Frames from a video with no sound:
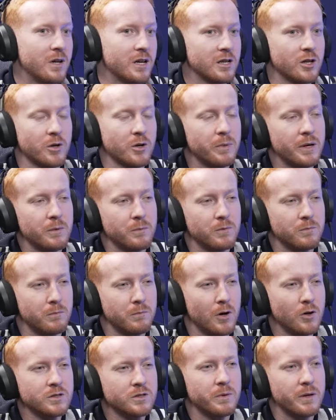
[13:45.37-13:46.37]
a lot of people,
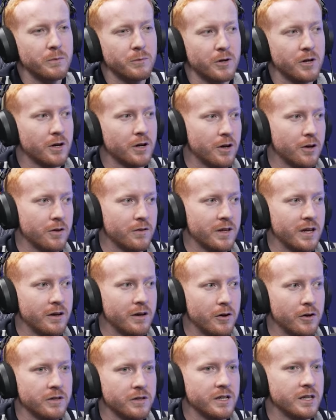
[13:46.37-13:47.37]
most people don't go
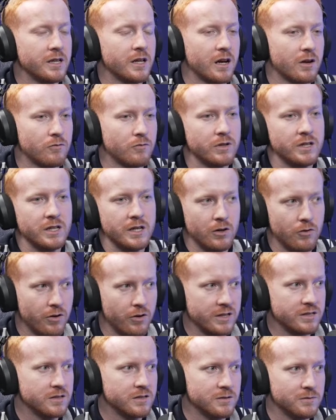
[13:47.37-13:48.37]
there. Only like really
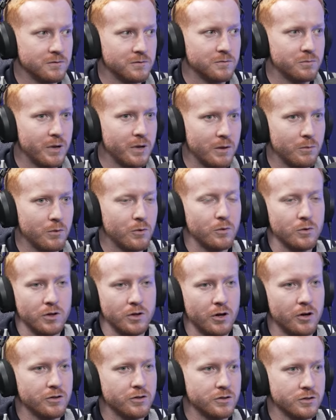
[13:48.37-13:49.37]
aggressive people
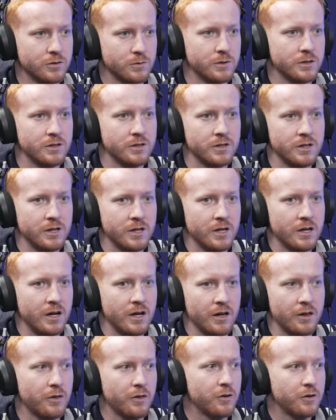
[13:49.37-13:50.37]
would go to a
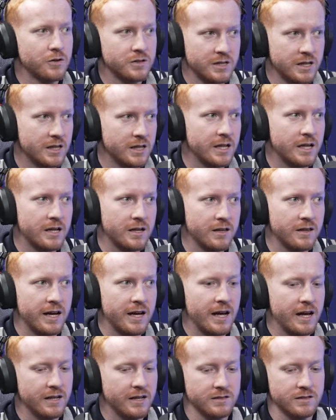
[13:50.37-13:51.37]
third tier lender
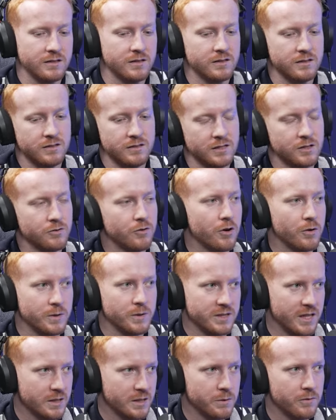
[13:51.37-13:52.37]
that has zero
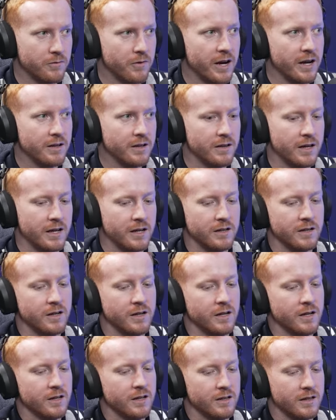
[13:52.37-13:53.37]
assessment rate and
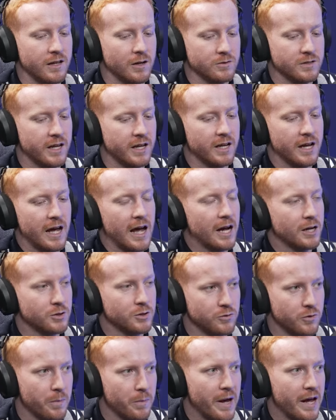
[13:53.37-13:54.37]
they'll take
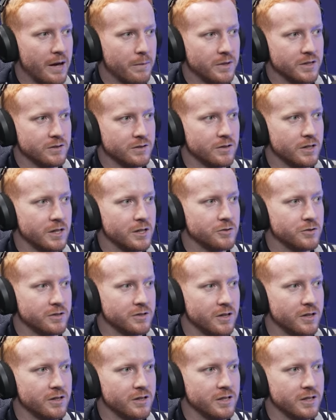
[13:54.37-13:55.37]
actual repayments on
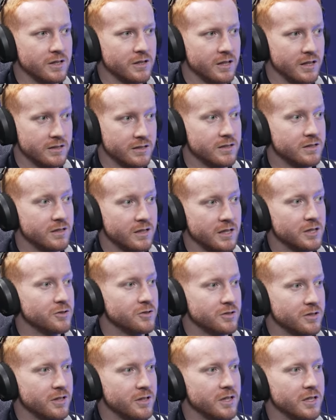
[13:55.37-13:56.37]
interest only, existing
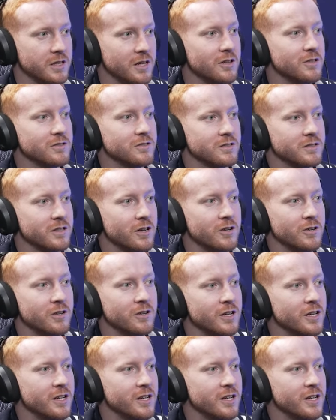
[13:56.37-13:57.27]
interest only loans. So